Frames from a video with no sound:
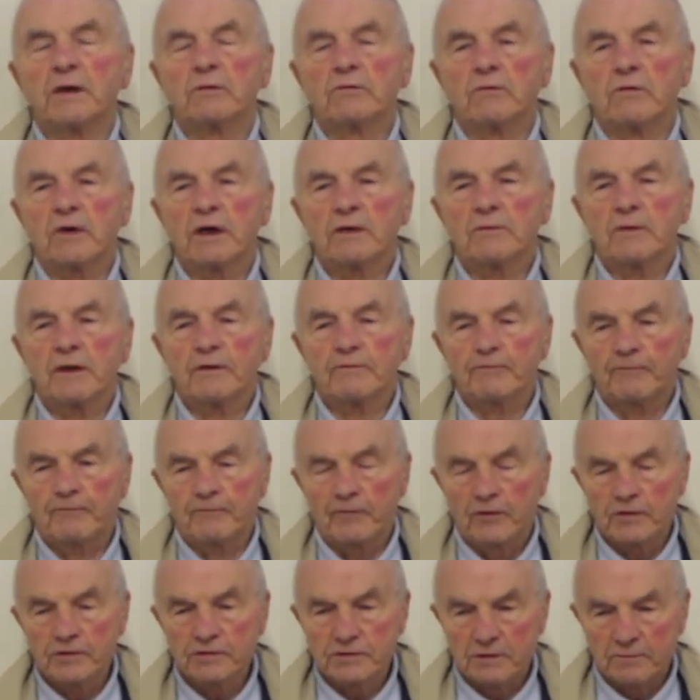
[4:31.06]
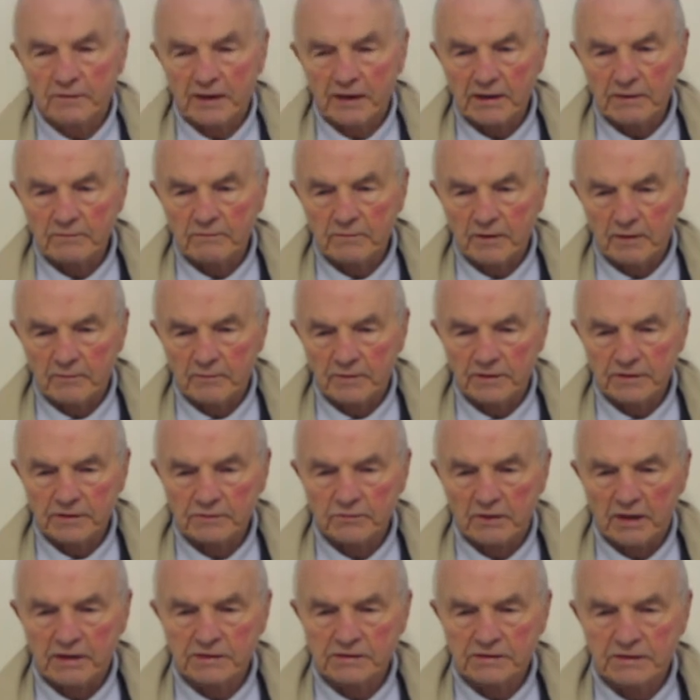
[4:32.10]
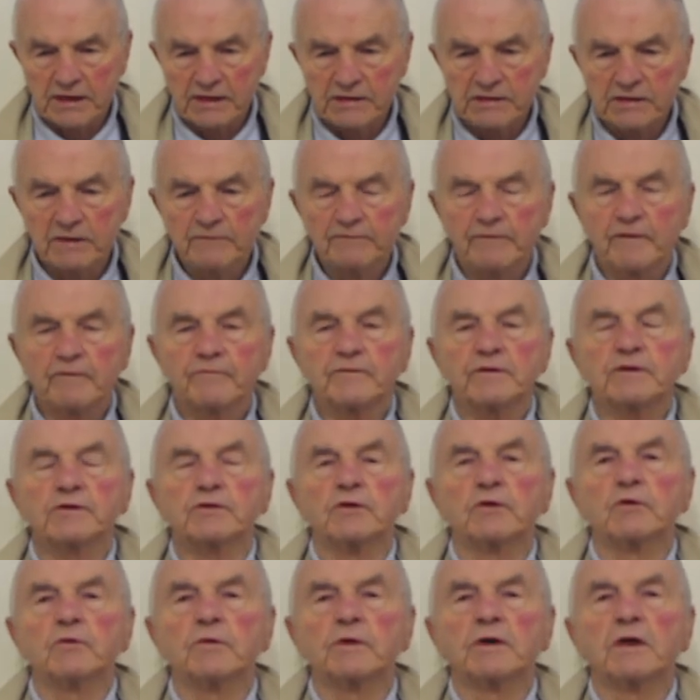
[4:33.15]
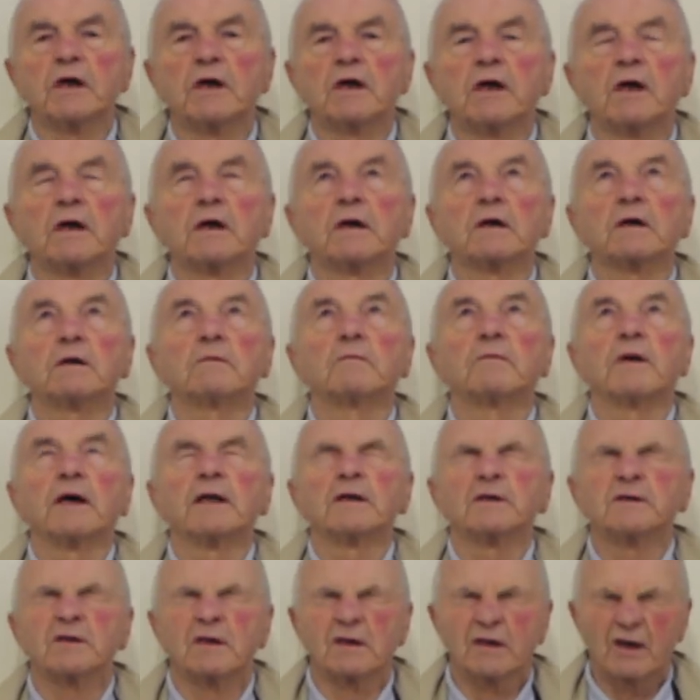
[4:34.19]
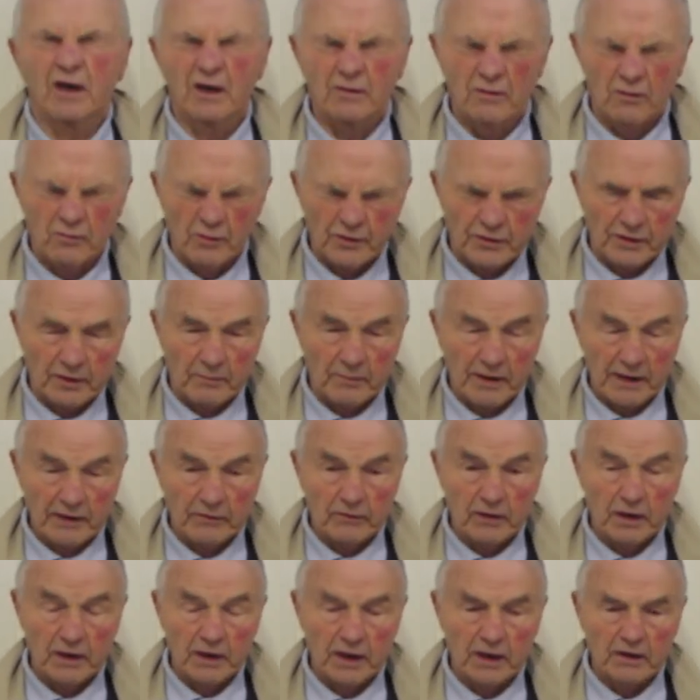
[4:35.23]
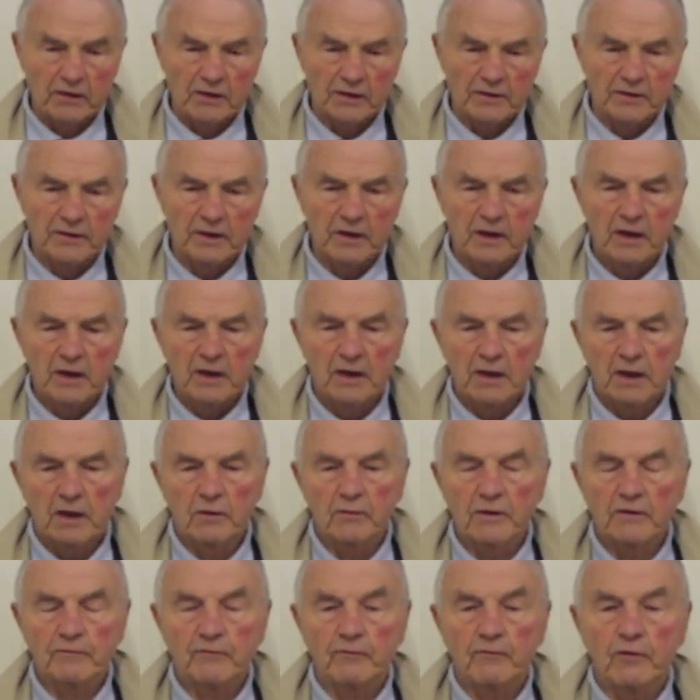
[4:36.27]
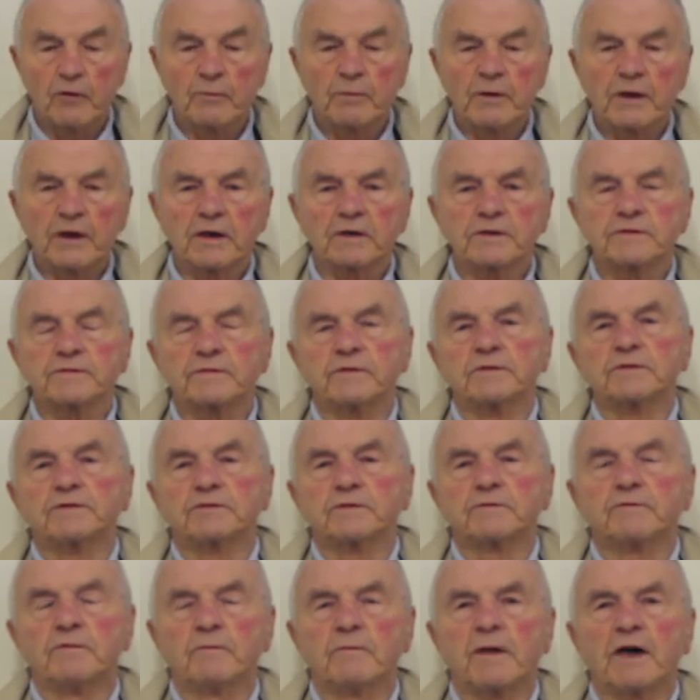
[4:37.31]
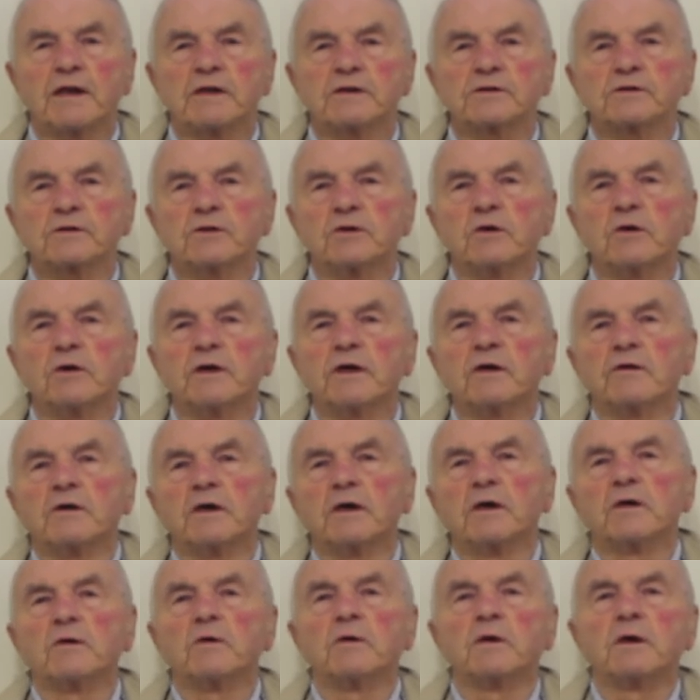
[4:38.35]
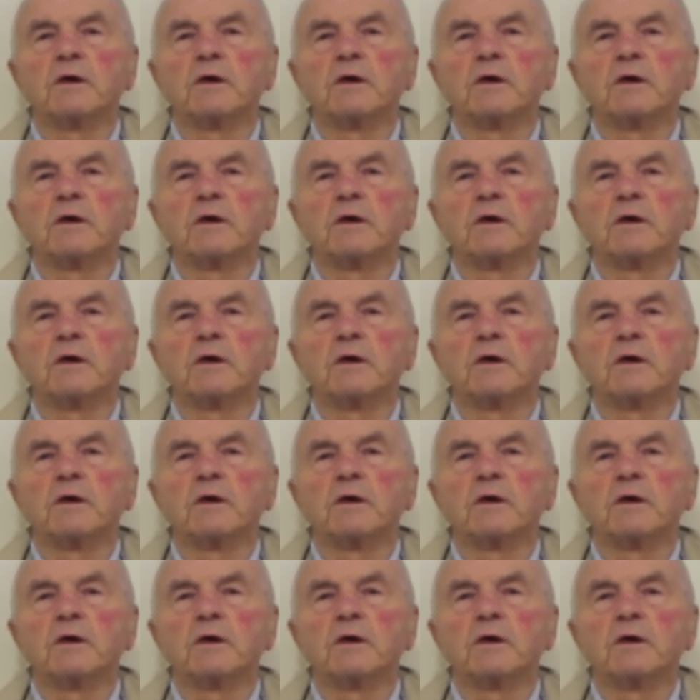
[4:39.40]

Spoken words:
one of my first abiding memories was 1952 when Galway won the Minor All-Ireland. We had four players from Ballinasloe area